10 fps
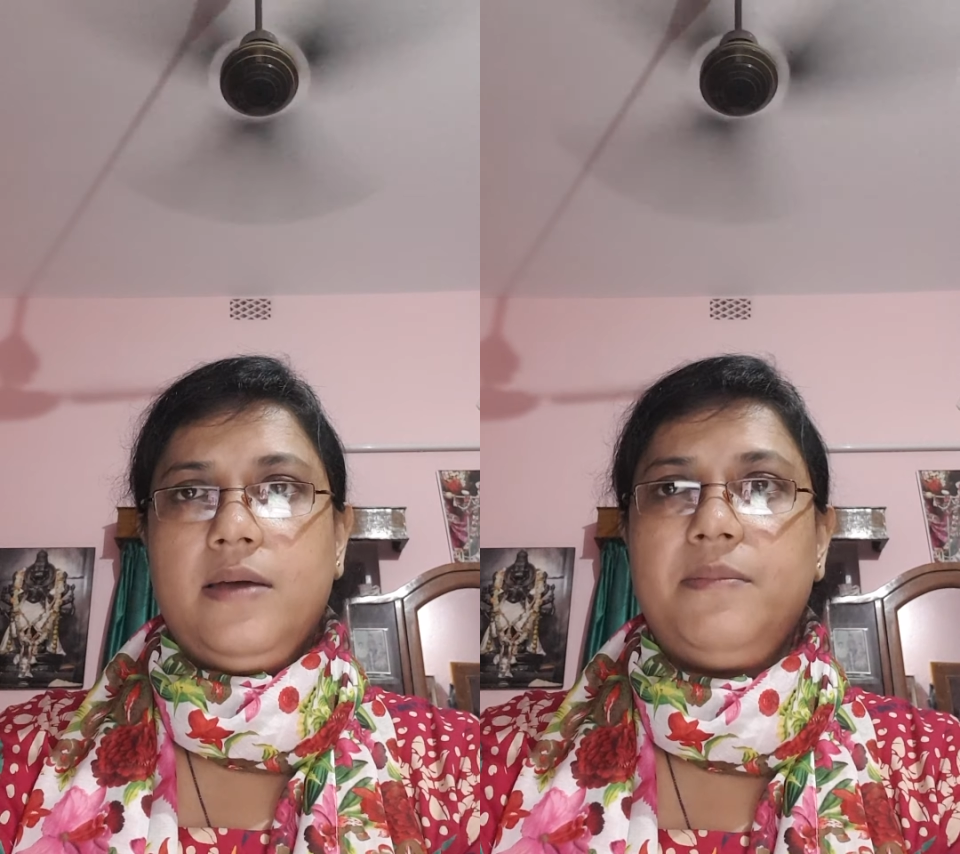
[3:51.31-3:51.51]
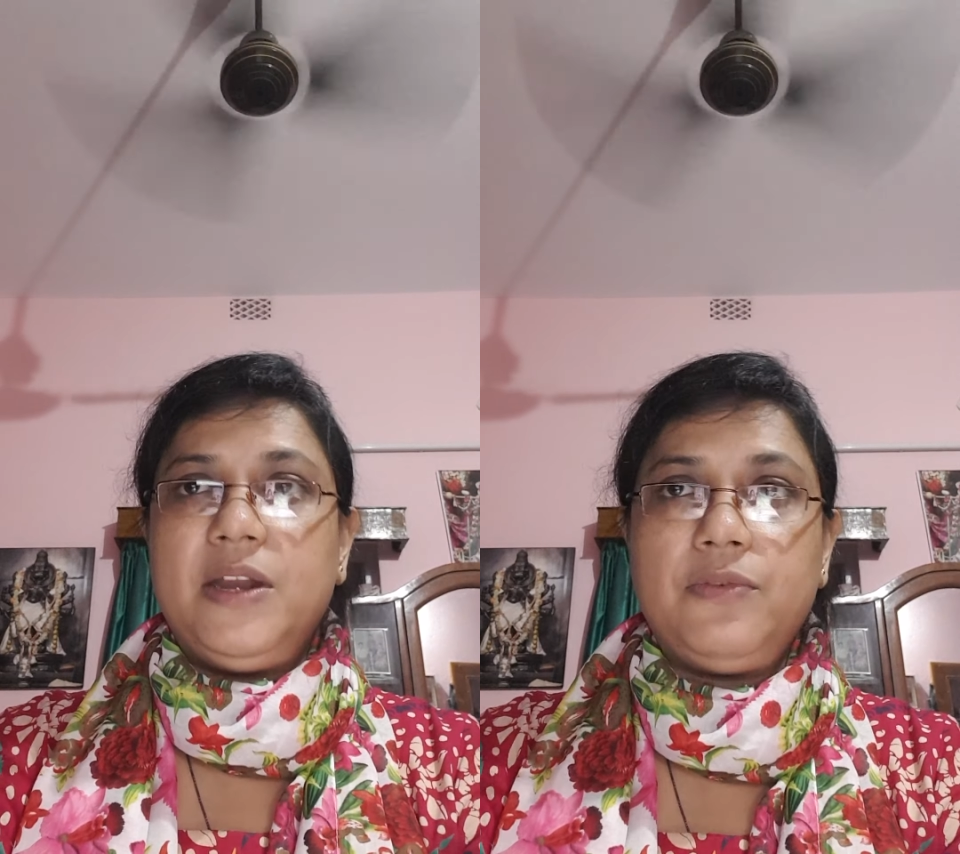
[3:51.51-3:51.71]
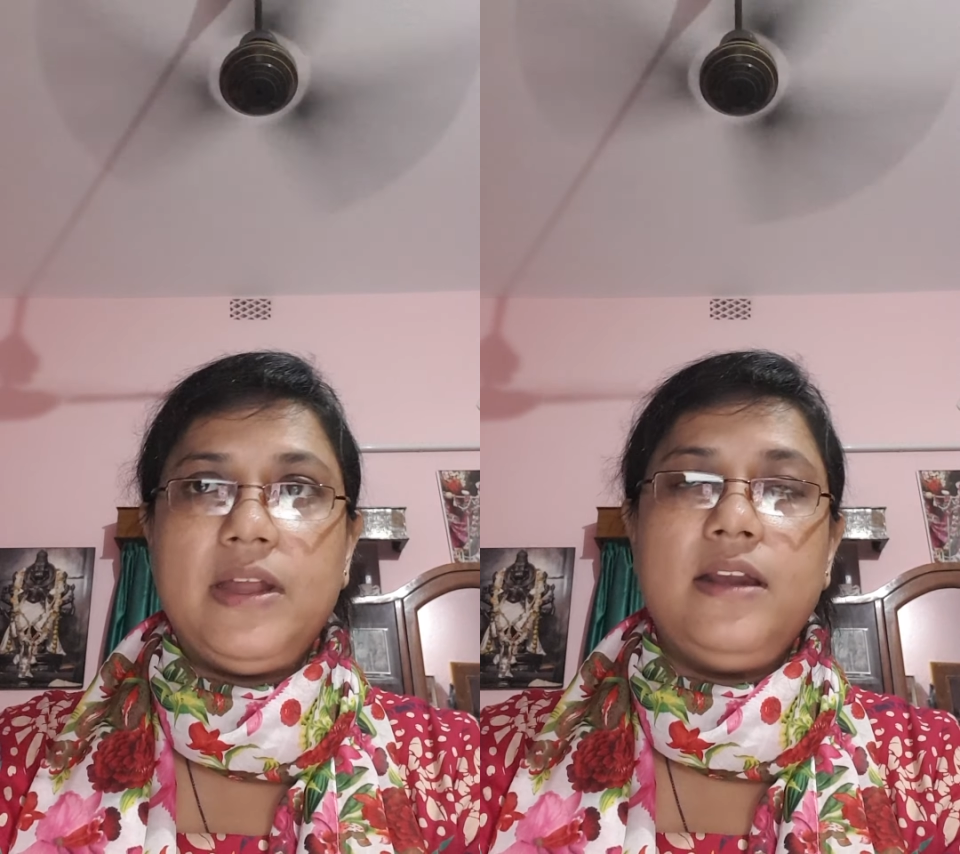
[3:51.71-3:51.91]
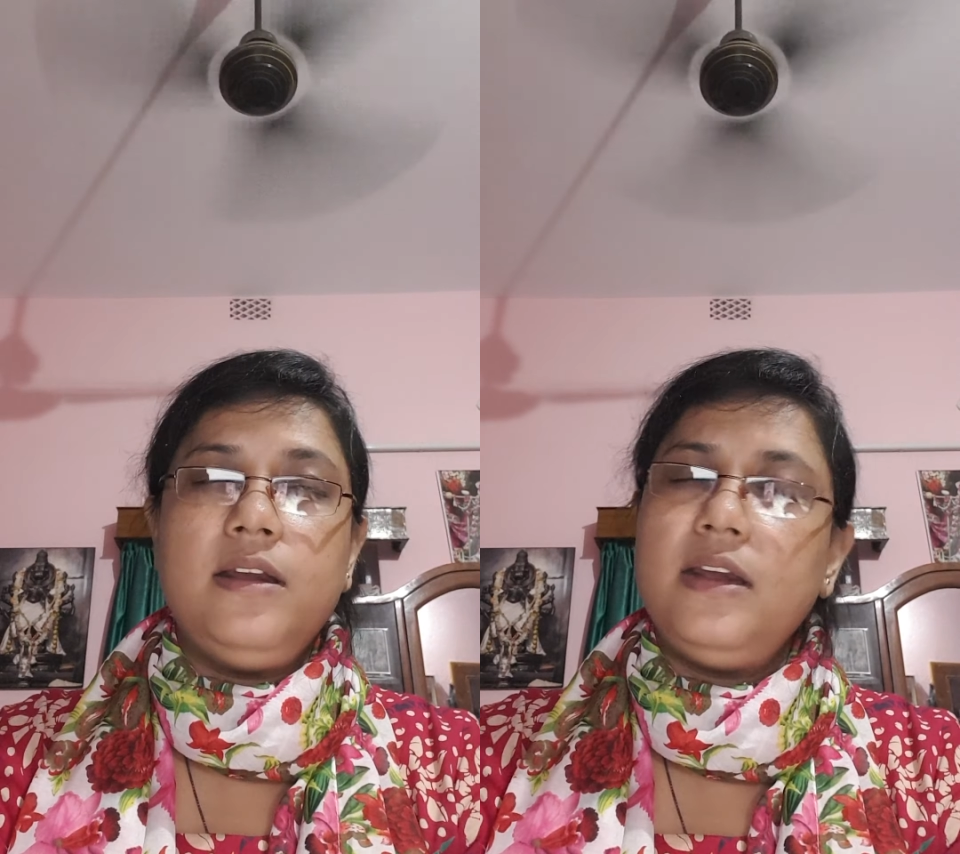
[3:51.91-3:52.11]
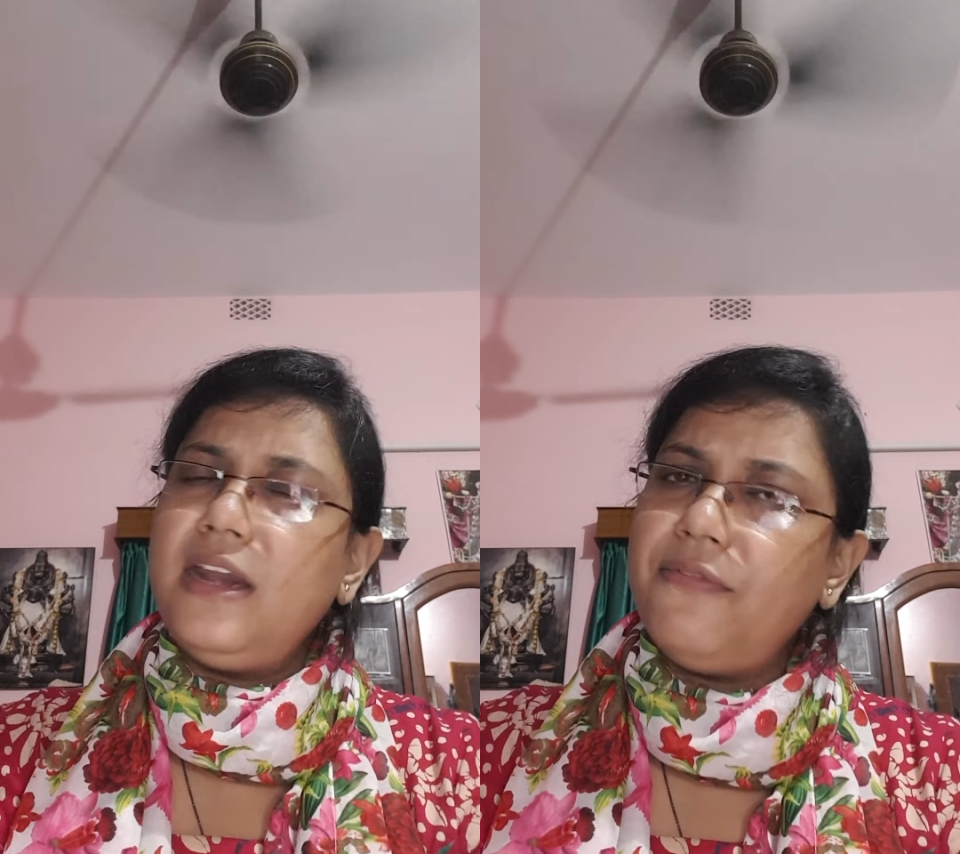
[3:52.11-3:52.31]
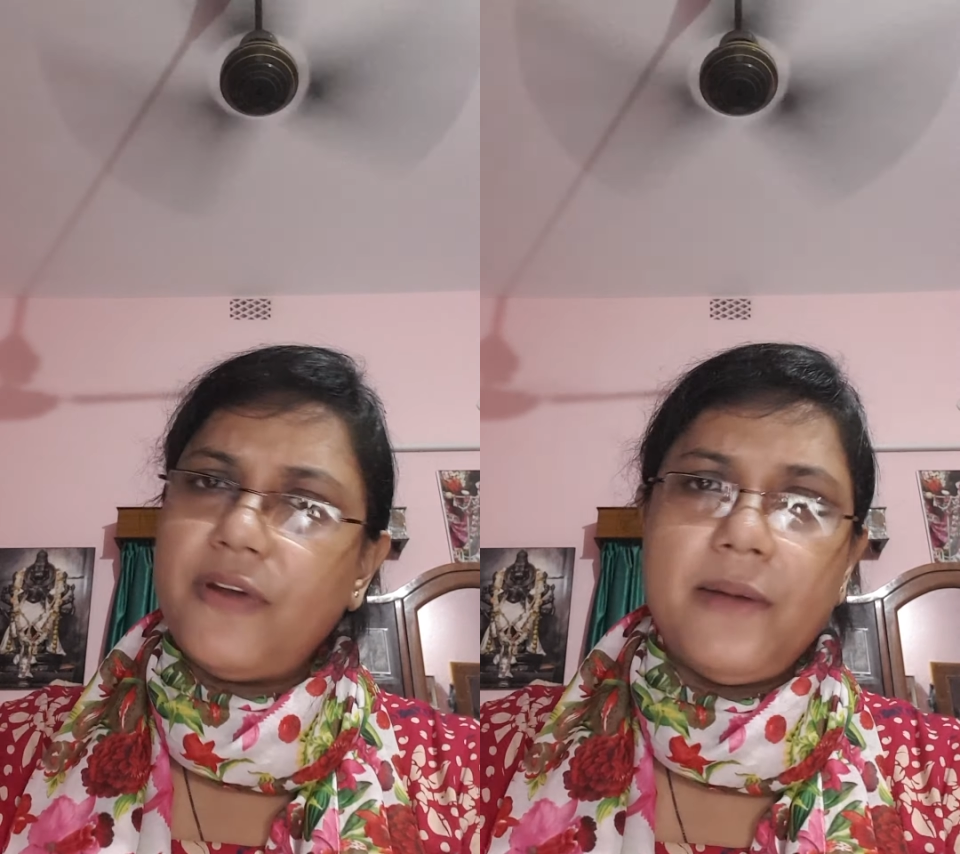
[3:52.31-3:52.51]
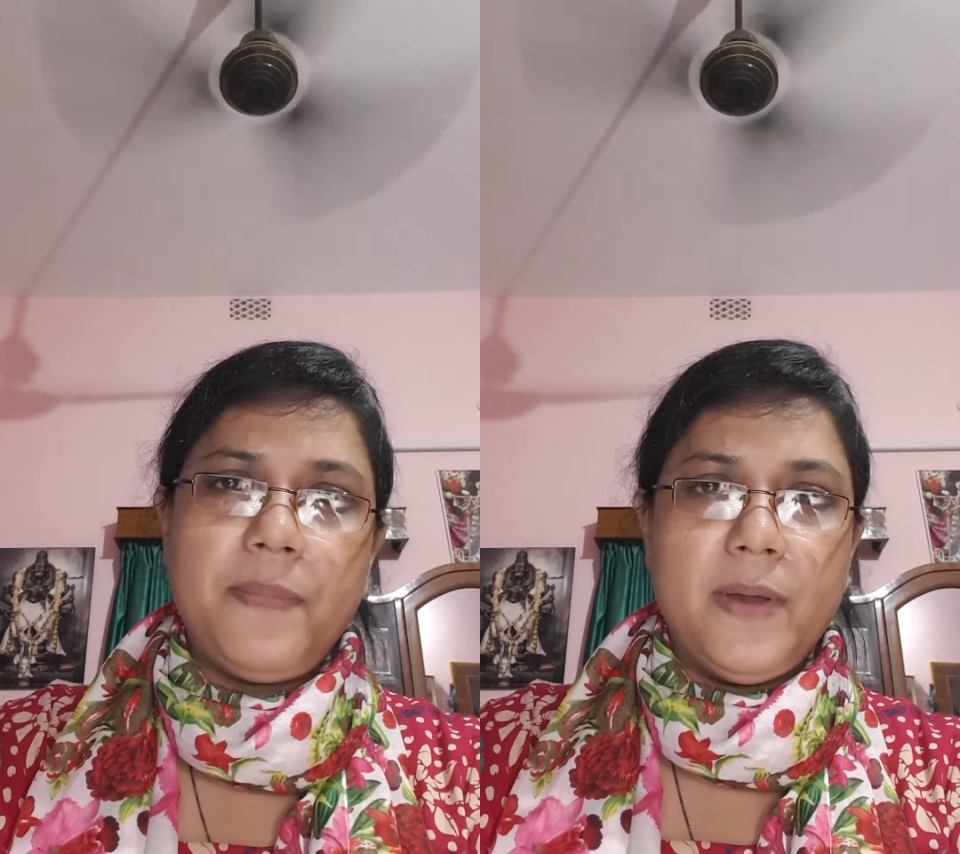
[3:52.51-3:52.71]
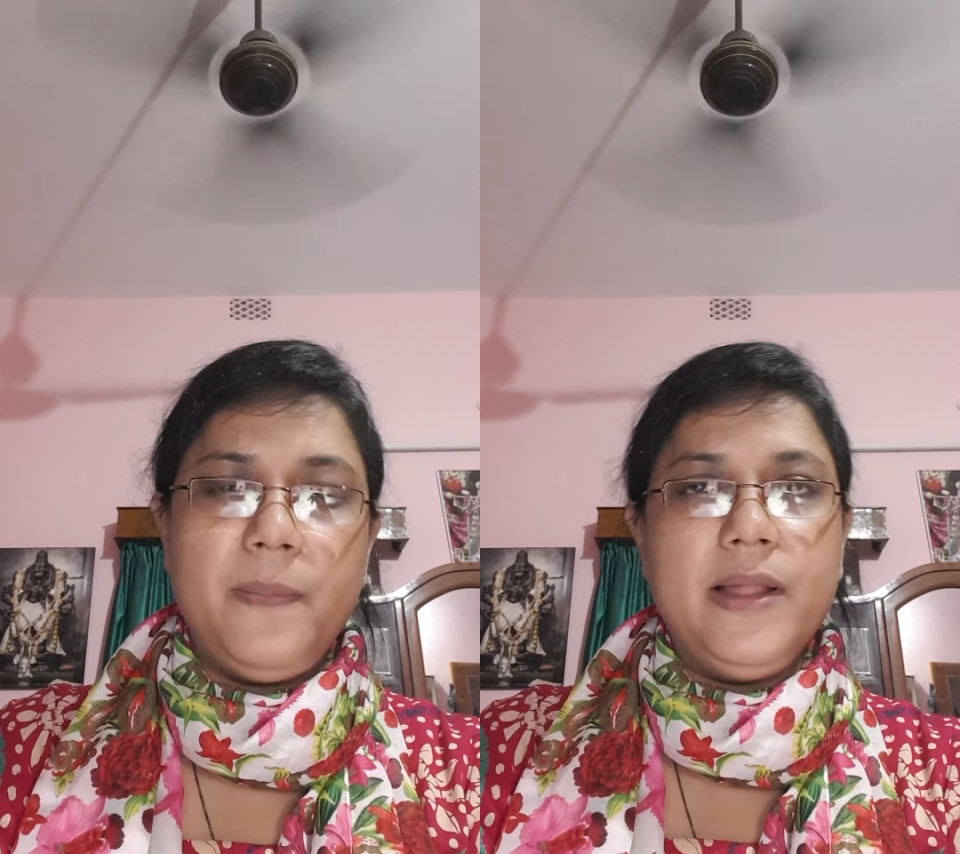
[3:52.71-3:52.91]
between different
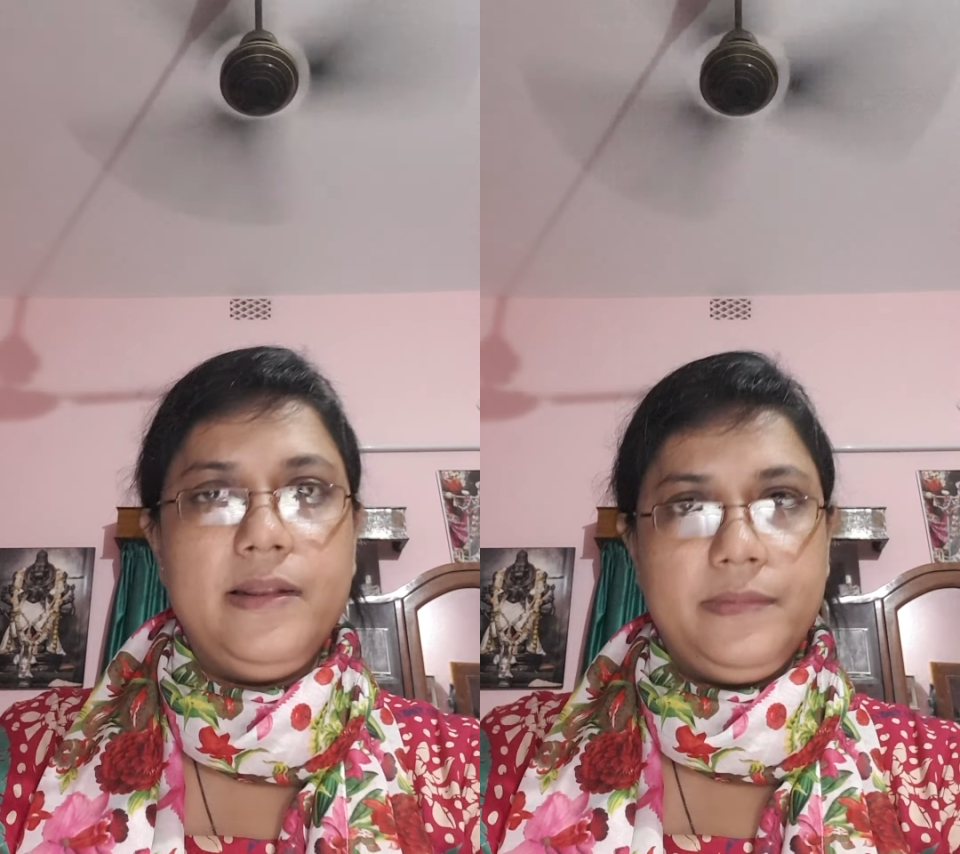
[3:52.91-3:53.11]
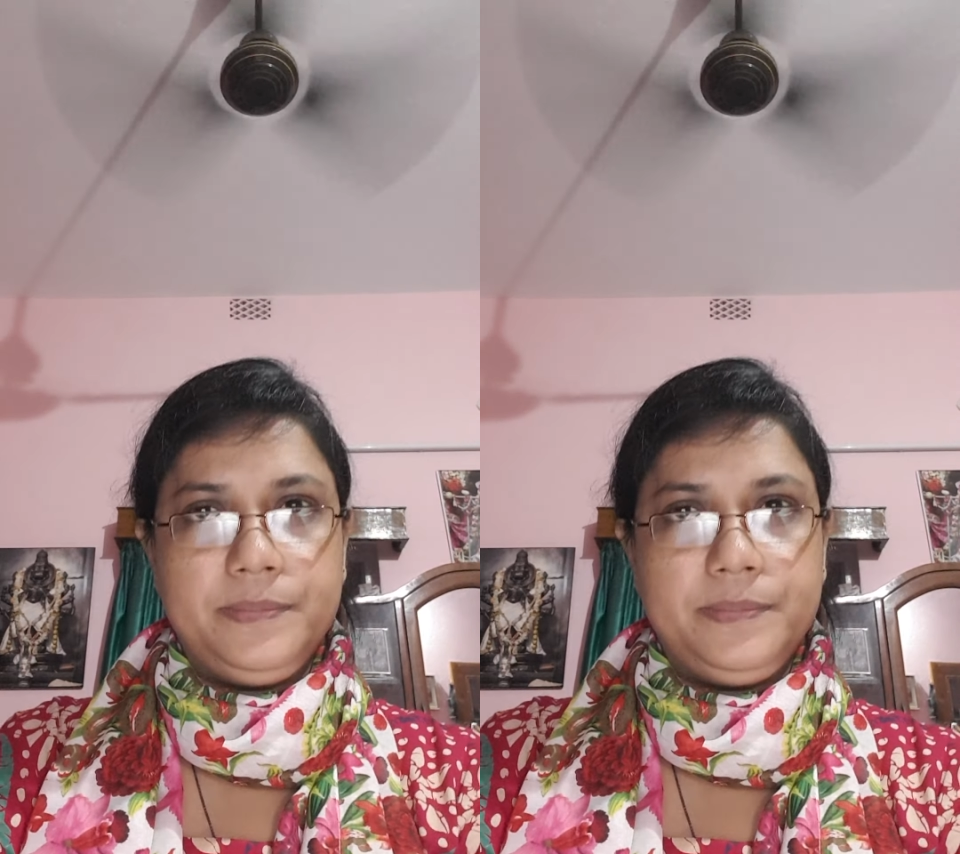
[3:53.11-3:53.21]
people,